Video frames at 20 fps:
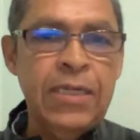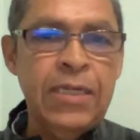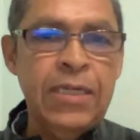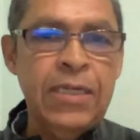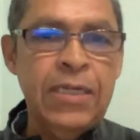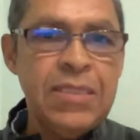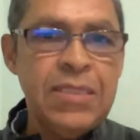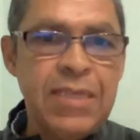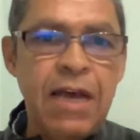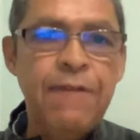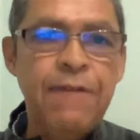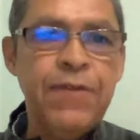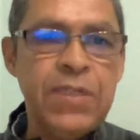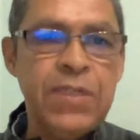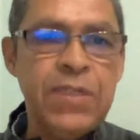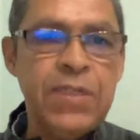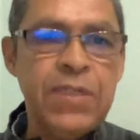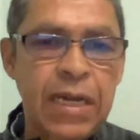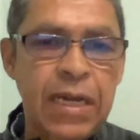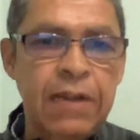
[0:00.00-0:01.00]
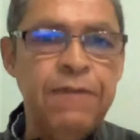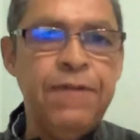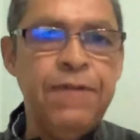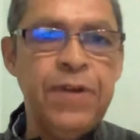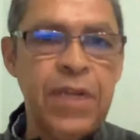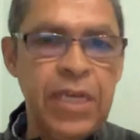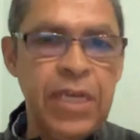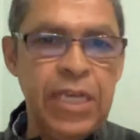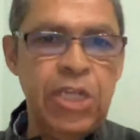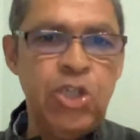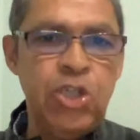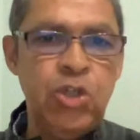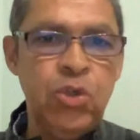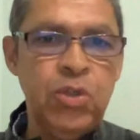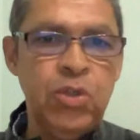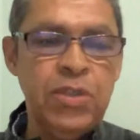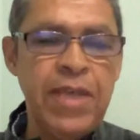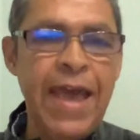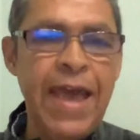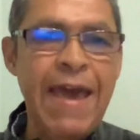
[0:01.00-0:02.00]
service delivery
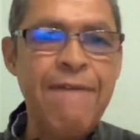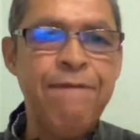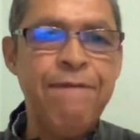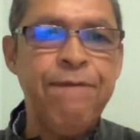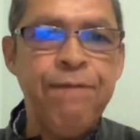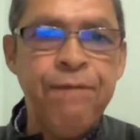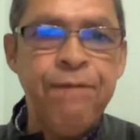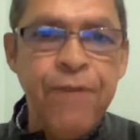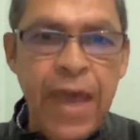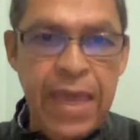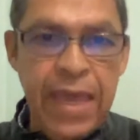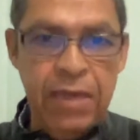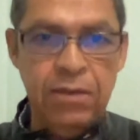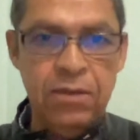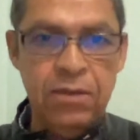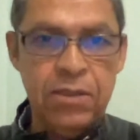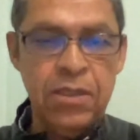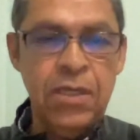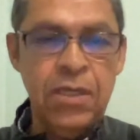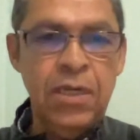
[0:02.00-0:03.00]
issues have failed,